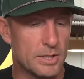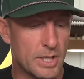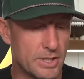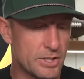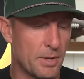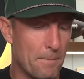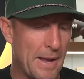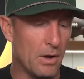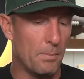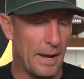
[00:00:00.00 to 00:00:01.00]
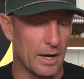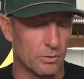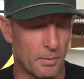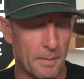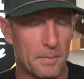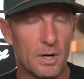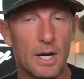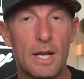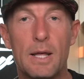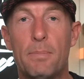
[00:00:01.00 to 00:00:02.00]
Let's get to some mailbag.
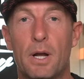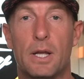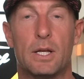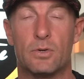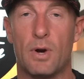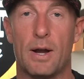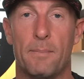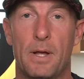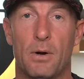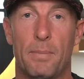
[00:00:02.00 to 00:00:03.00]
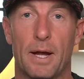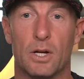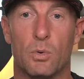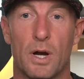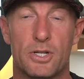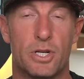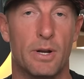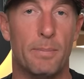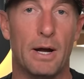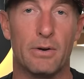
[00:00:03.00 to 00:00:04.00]
Remember, anybody can write a mailbag
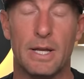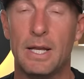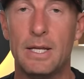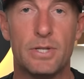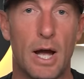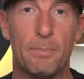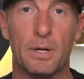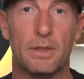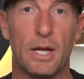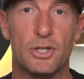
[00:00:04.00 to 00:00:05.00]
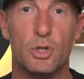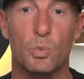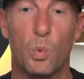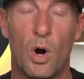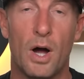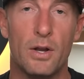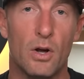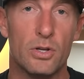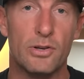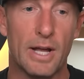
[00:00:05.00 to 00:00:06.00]
question about any topic that you want.
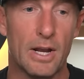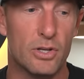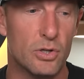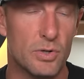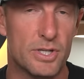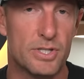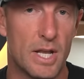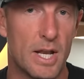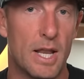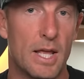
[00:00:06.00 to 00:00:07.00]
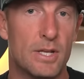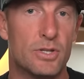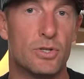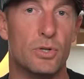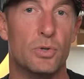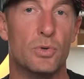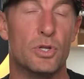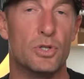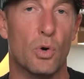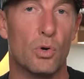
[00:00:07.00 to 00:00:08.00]
All you got to do is send it in to
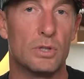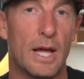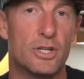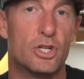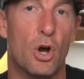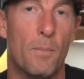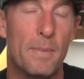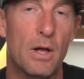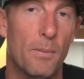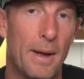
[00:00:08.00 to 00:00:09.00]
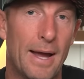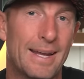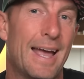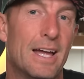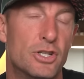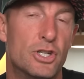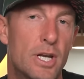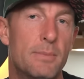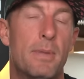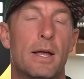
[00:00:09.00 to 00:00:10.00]
the Joel Klatt Show mailbag at
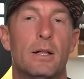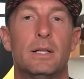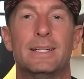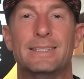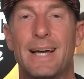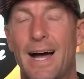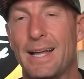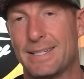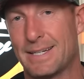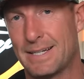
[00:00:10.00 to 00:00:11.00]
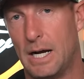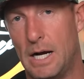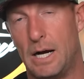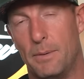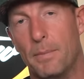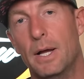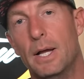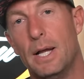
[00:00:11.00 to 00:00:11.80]
gmail.com.